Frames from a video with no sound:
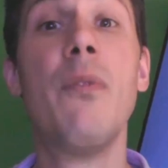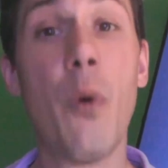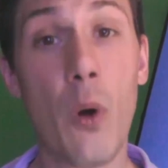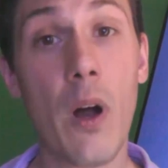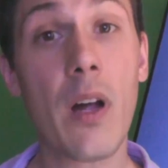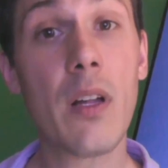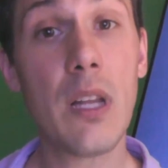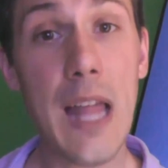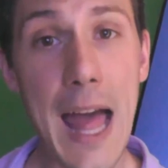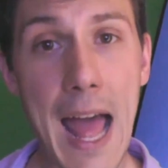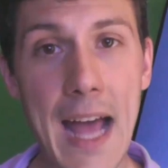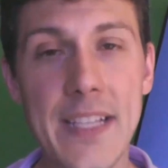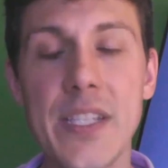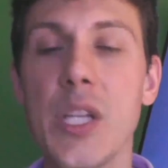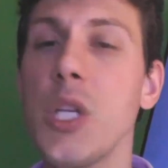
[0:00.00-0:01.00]
for a
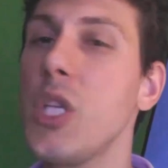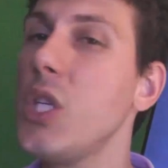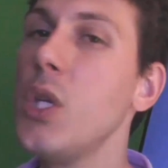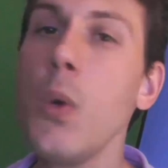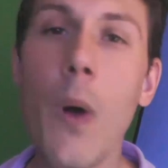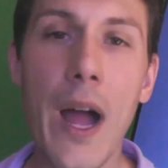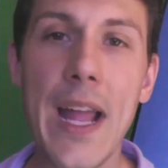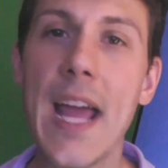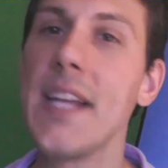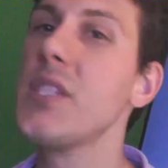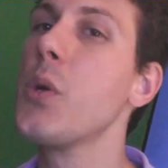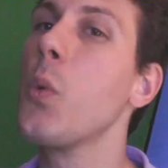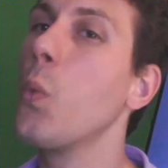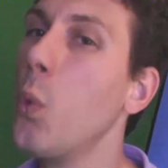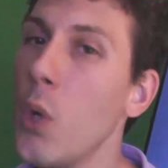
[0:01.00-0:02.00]
class,
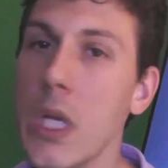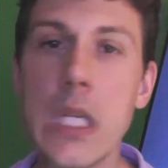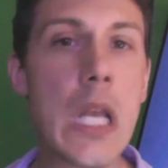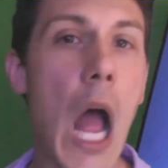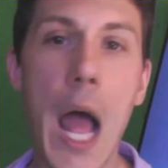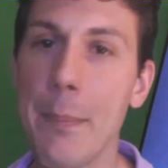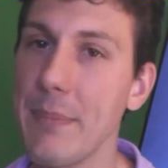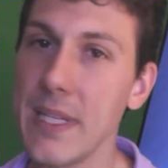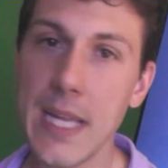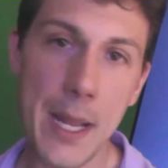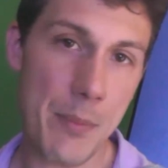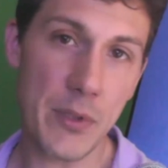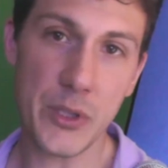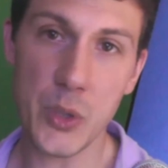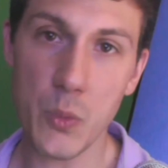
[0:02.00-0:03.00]
UIS would not be
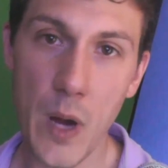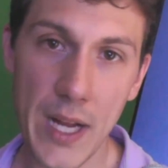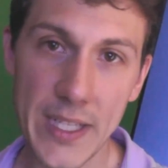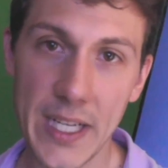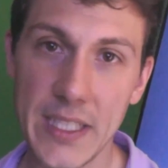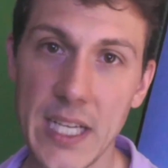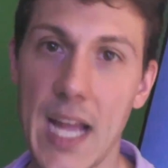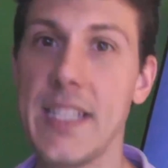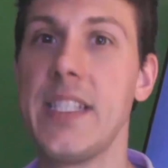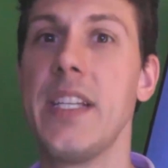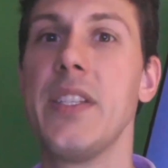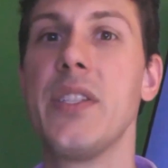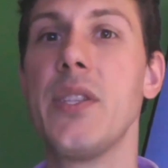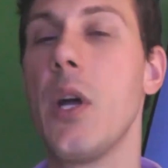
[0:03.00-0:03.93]
able to recognize it.